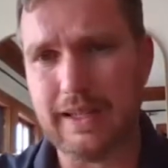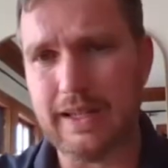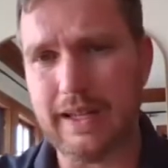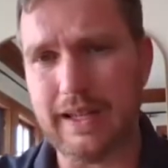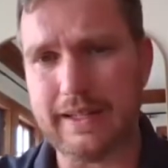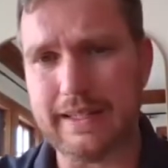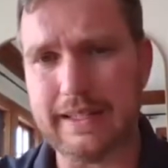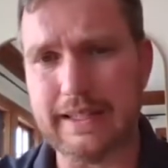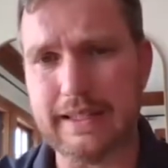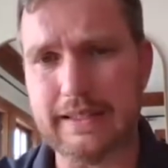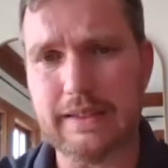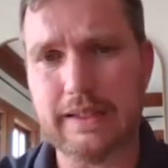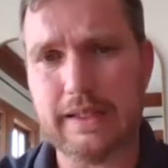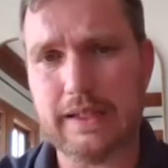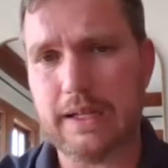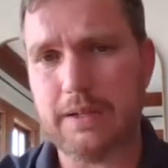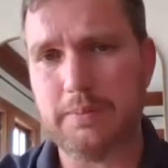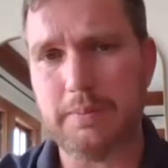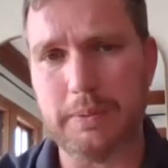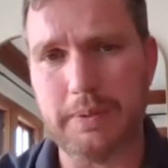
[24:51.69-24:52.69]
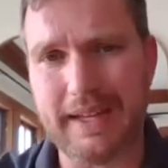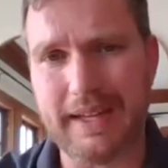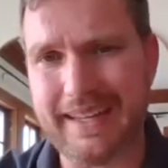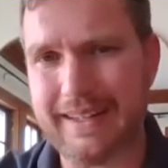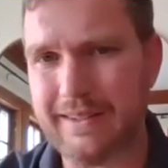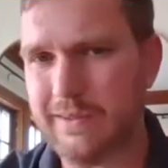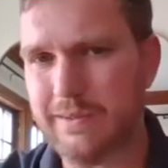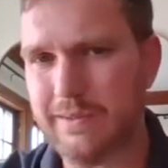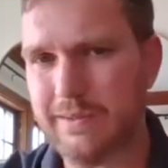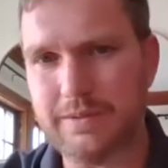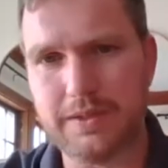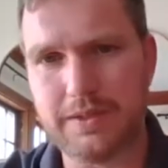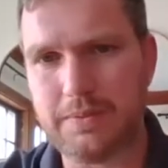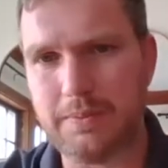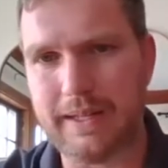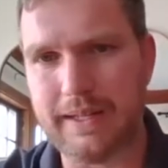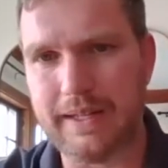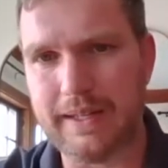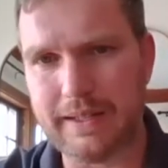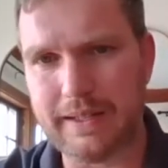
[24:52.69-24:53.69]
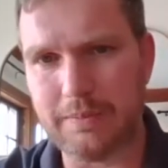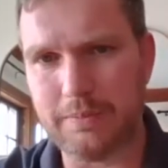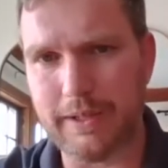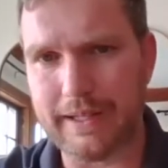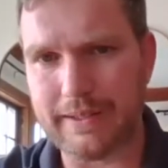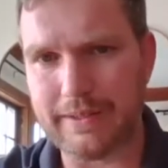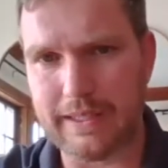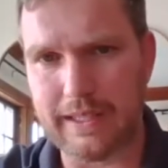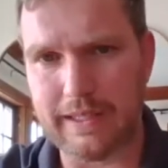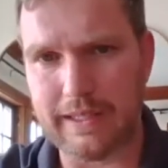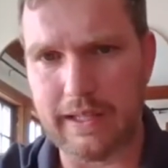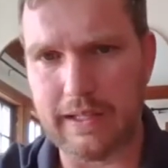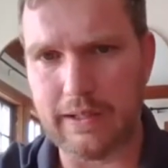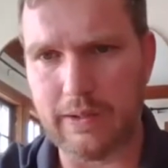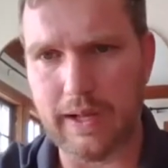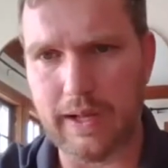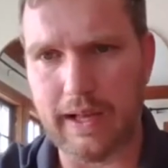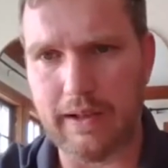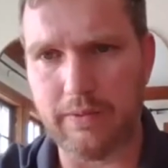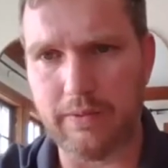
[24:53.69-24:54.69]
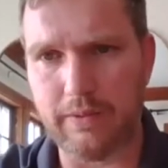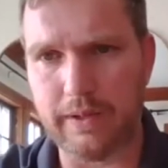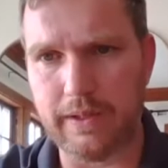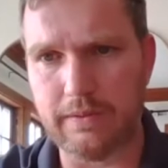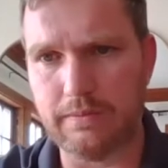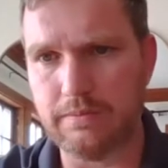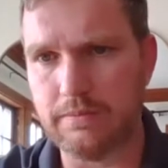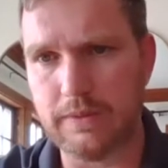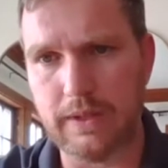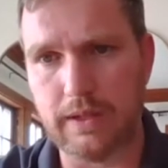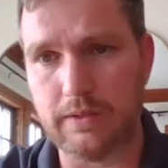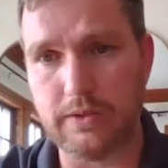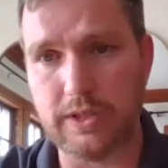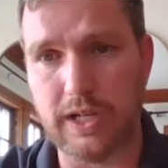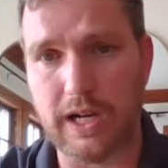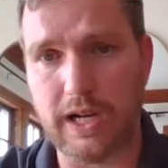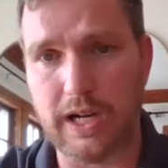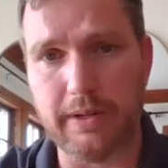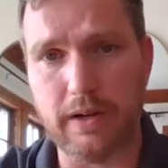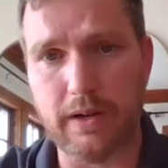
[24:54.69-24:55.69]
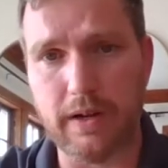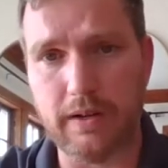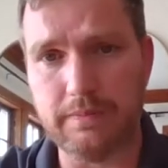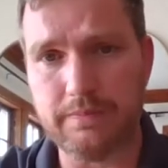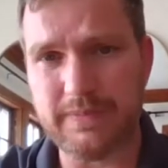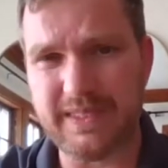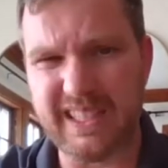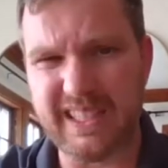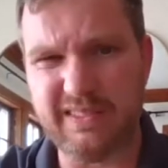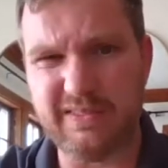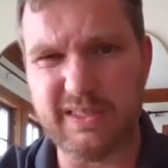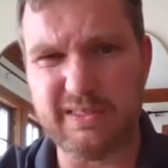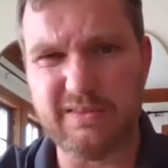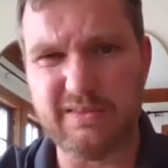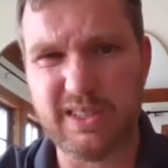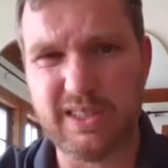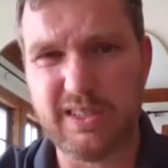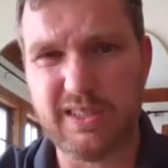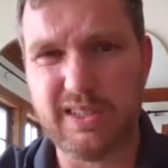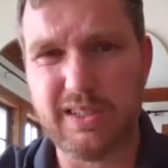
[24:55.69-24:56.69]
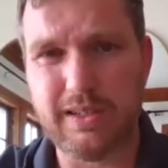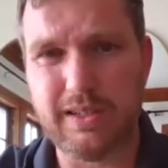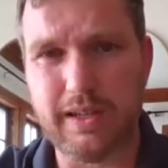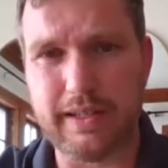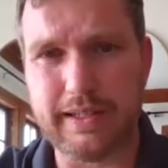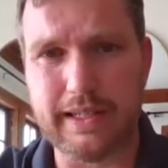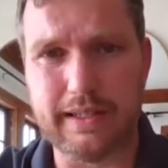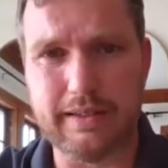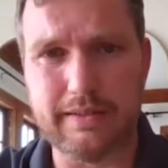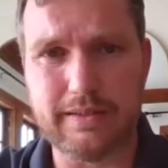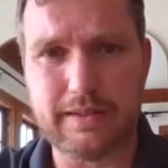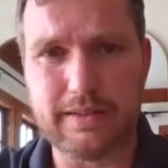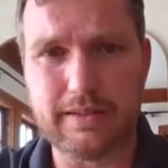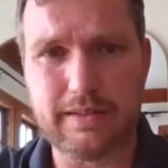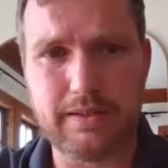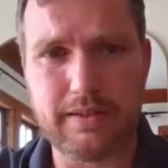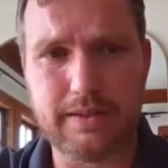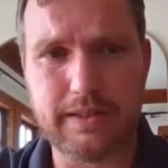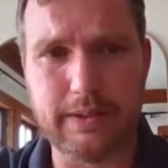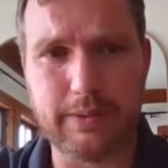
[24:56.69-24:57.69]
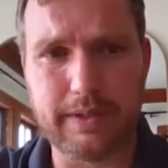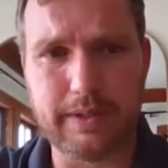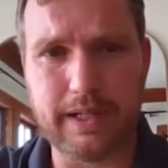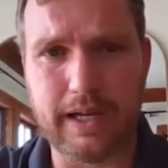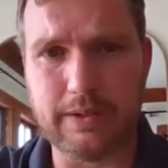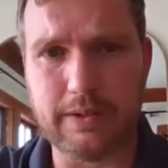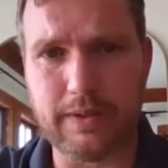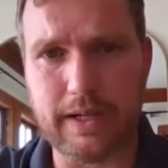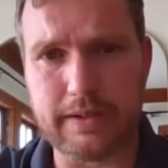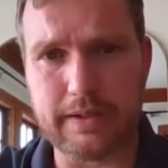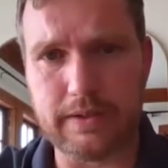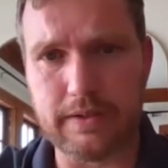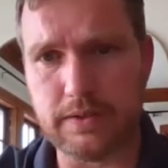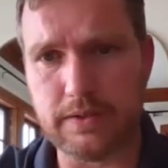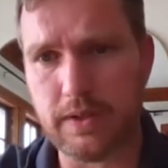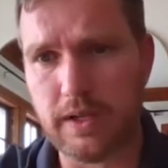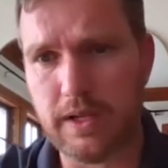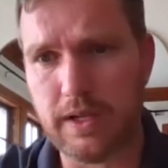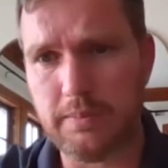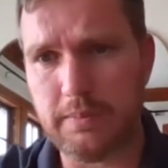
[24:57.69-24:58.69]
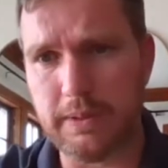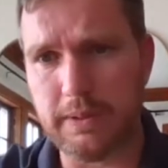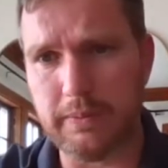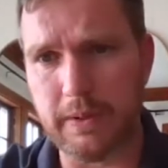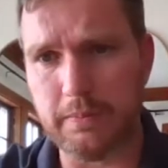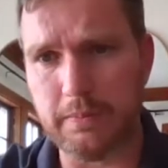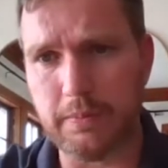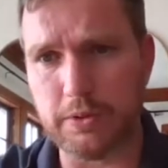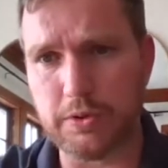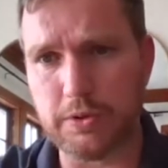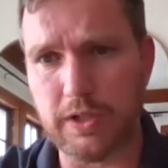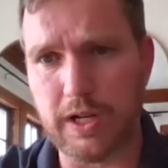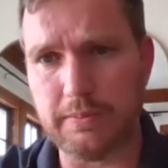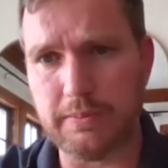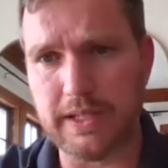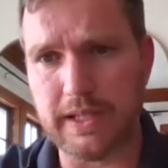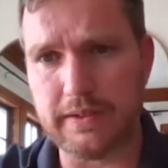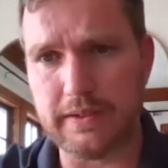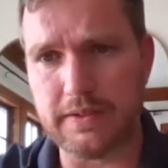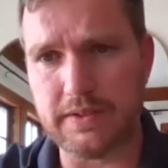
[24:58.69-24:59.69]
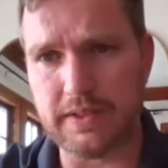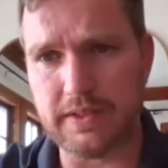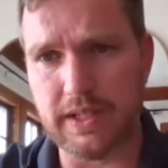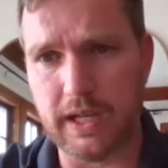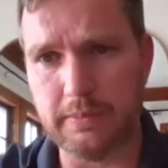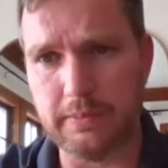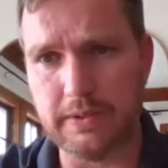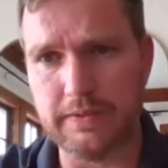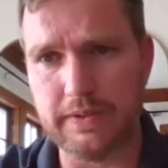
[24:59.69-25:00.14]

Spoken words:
Again, be able to handle just about any complexity that you have with a job at all. Even, again, dealing with contractors, being able to push jobs out to subs if